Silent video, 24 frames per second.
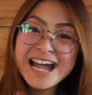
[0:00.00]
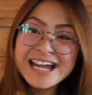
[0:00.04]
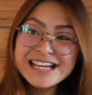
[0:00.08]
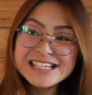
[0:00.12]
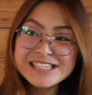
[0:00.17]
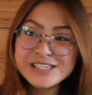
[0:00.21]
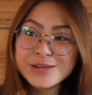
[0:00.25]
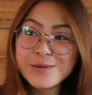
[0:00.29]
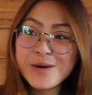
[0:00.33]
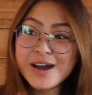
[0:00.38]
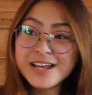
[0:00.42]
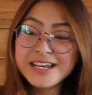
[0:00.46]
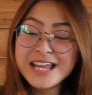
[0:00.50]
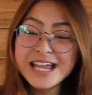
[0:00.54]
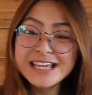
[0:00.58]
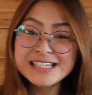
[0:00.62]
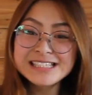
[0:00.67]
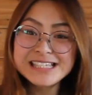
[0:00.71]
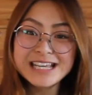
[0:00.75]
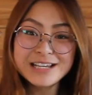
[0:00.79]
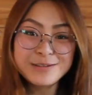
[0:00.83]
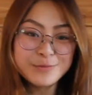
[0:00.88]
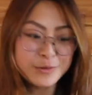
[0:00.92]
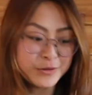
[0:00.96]
guys, so our
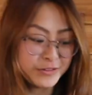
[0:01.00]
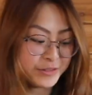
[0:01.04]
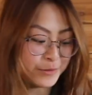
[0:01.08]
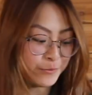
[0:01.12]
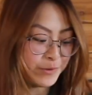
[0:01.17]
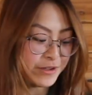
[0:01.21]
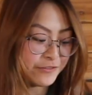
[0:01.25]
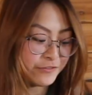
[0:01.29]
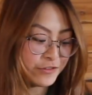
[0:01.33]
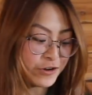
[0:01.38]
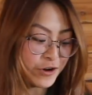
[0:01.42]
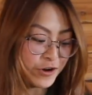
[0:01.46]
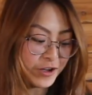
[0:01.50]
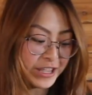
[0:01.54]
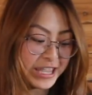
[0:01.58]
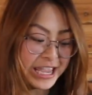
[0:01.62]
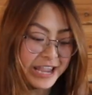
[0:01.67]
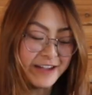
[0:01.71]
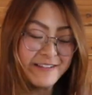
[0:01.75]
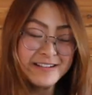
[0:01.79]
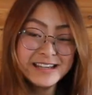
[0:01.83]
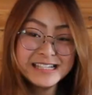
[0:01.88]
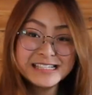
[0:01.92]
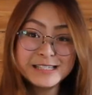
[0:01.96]
next animal that we've got
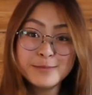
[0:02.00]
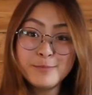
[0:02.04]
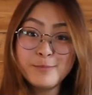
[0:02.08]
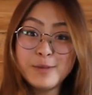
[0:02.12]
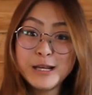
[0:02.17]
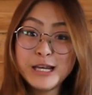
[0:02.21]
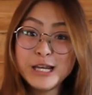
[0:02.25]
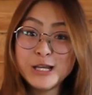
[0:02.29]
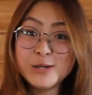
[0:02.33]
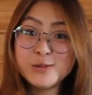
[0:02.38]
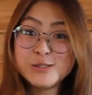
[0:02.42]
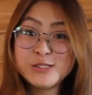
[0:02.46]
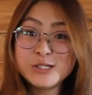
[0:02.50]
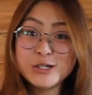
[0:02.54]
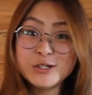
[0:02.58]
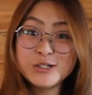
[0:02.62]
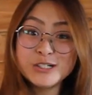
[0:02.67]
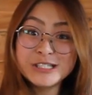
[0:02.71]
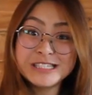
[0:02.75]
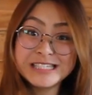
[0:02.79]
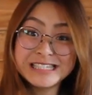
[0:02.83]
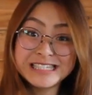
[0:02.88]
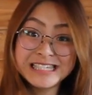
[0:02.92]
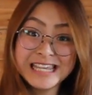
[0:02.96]
here is a
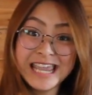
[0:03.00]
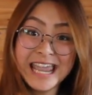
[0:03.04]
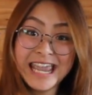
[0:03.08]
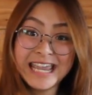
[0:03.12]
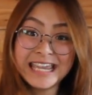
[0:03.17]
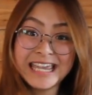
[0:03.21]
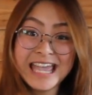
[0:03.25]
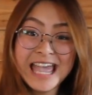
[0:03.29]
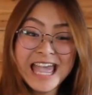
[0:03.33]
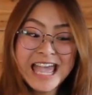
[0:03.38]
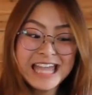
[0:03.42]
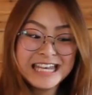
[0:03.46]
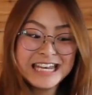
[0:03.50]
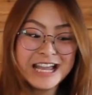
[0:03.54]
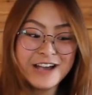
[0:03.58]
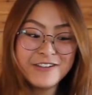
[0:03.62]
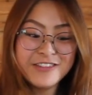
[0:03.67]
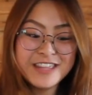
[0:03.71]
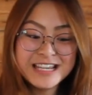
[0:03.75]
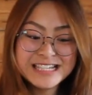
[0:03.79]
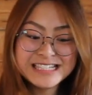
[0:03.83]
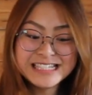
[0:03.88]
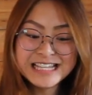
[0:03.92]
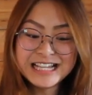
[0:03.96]
blue-tongued skink. Now
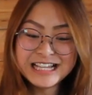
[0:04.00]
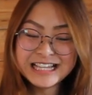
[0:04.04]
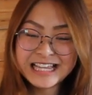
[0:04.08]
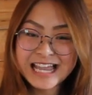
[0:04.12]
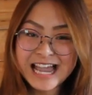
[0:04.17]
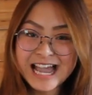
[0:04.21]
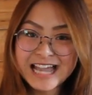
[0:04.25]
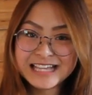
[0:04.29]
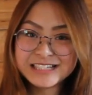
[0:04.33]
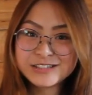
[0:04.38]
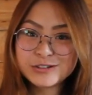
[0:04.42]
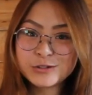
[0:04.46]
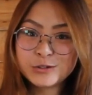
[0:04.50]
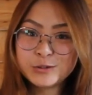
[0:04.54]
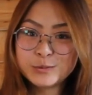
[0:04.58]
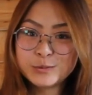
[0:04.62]
this little guy is called